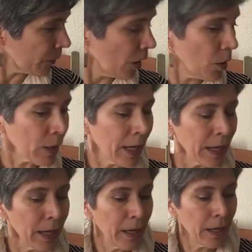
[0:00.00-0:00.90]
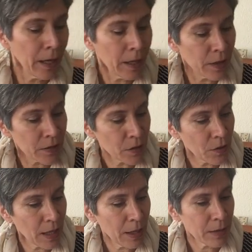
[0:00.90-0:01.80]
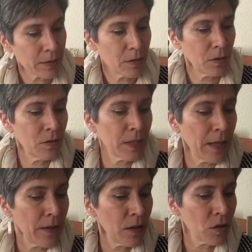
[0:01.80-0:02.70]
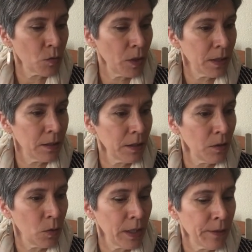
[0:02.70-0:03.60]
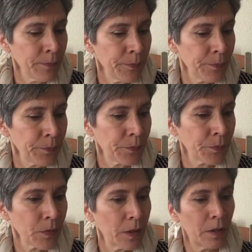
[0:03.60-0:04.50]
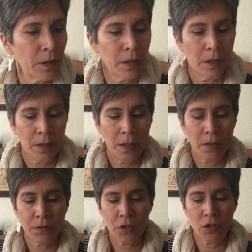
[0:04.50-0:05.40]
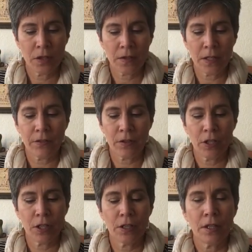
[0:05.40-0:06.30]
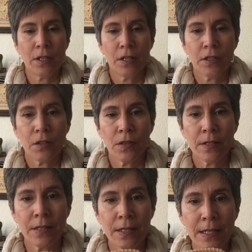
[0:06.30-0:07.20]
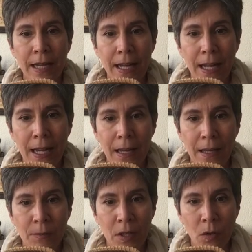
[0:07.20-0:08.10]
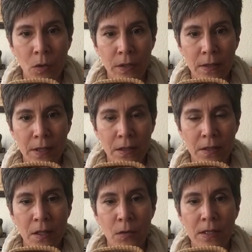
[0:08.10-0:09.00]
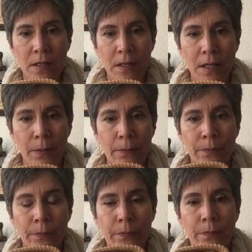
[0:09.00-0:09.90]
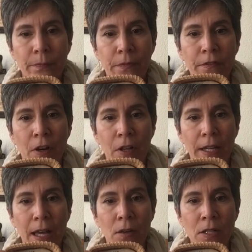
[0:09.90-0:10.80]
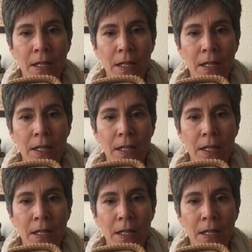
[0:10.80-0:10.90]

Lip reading: Okay, so those, and then there's one little one, and the finishing's not very good. So this is I'm going to hold this thing because otherwise it's going to come falling out.